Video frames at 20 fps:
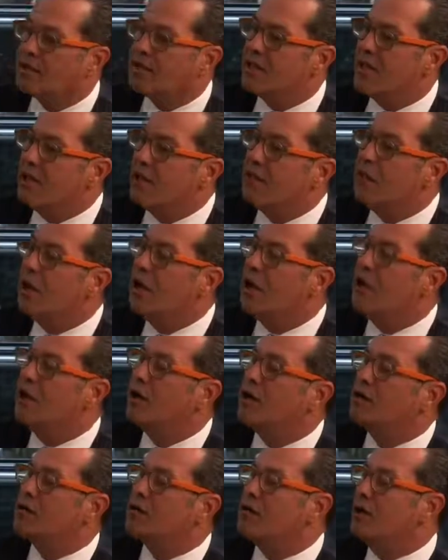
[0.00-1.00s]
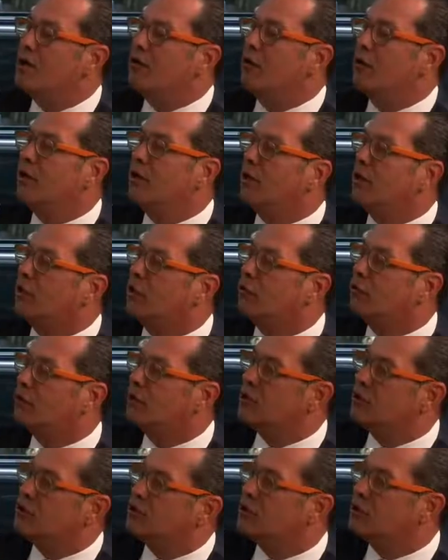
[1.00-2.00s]
is there an
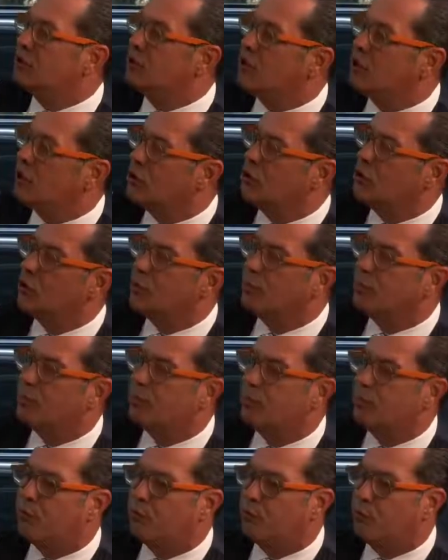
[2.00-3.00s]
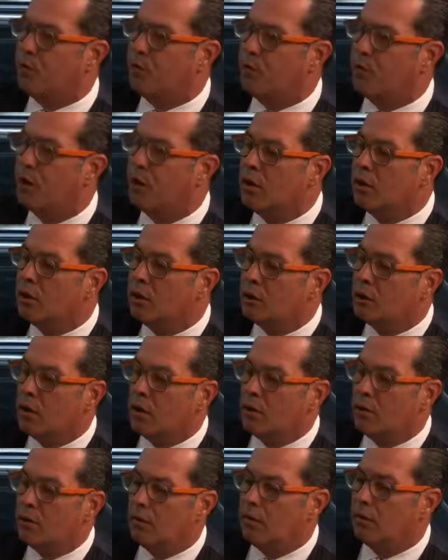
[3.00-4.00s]
increase in your from
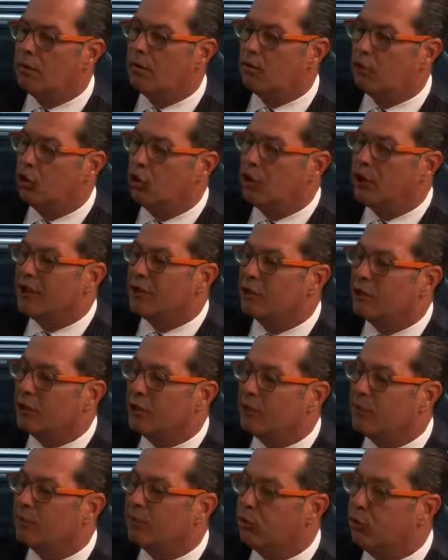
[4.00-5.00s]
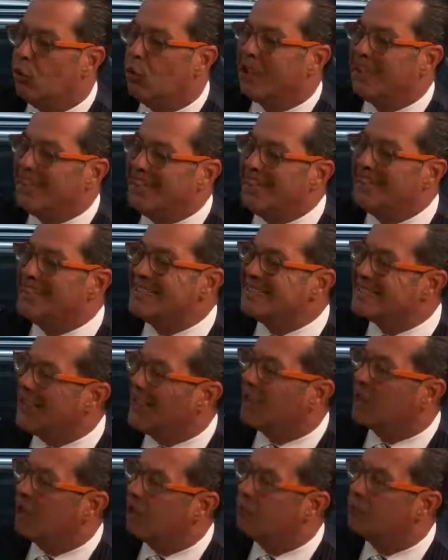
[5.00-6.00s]
employees
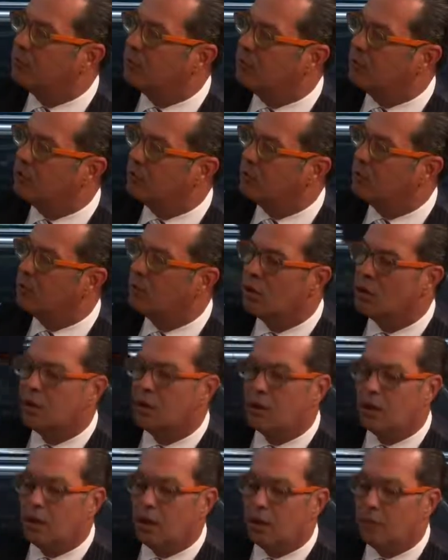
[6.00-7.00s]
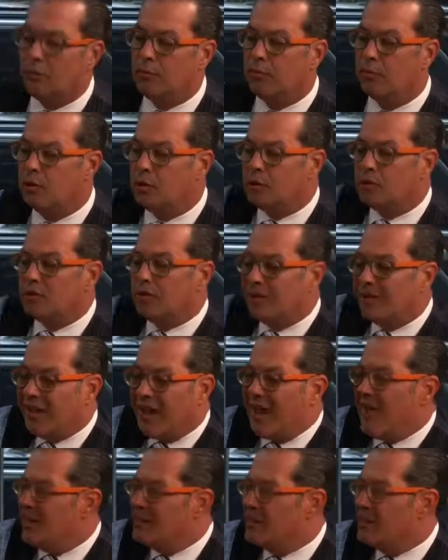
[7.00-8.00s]
that come to you? Do
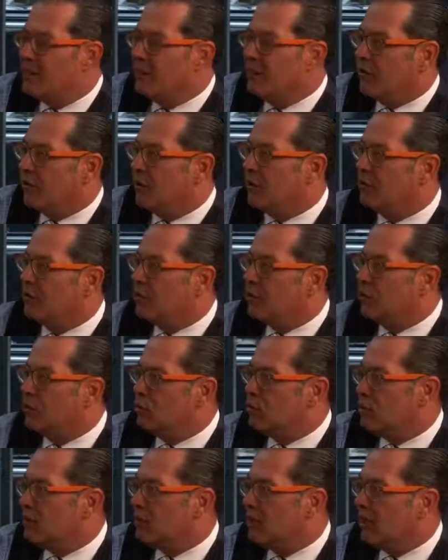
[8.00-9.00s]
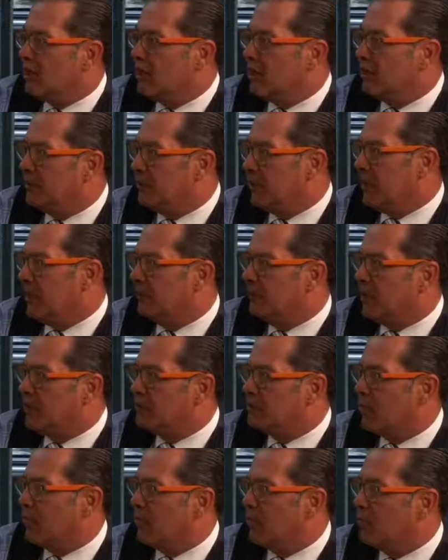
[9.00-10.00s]
guys ever come to you and say, I've been
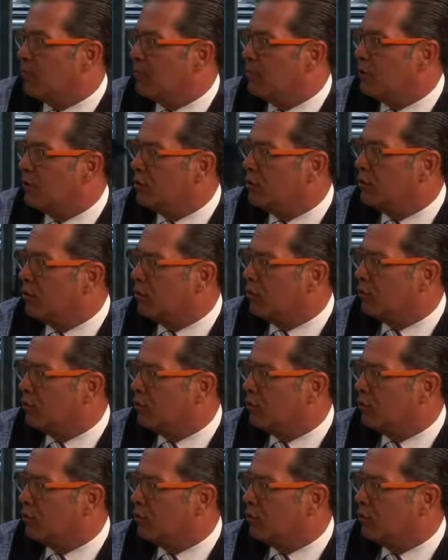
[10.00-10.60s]
harassed by a woman